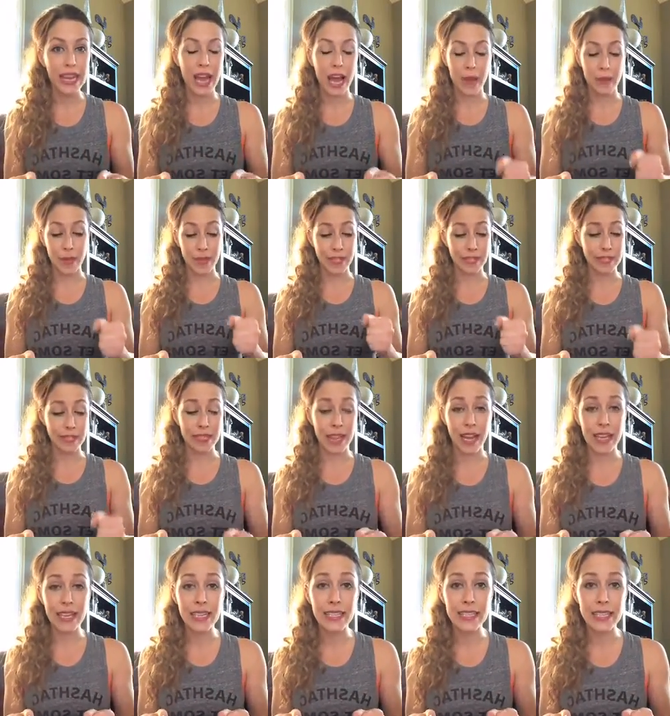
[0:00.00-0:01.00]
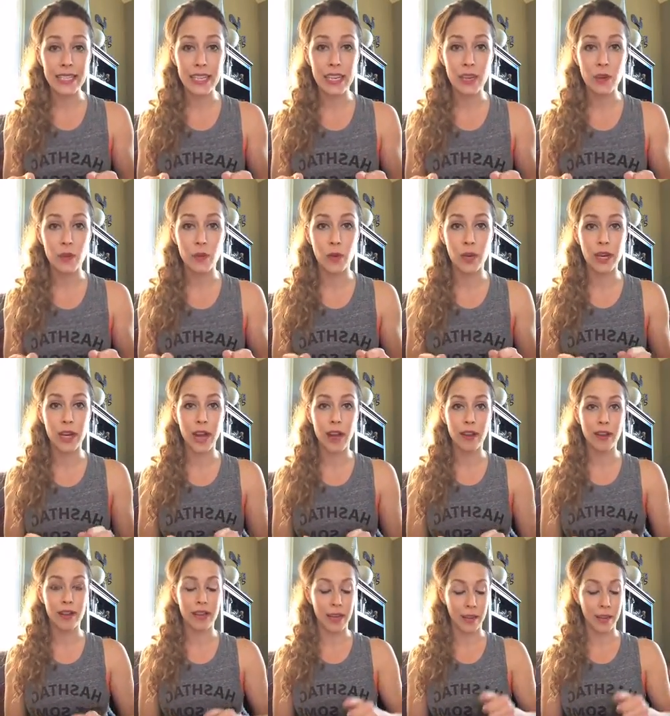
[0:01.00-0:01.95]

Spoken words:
I'm excited to get a workout in,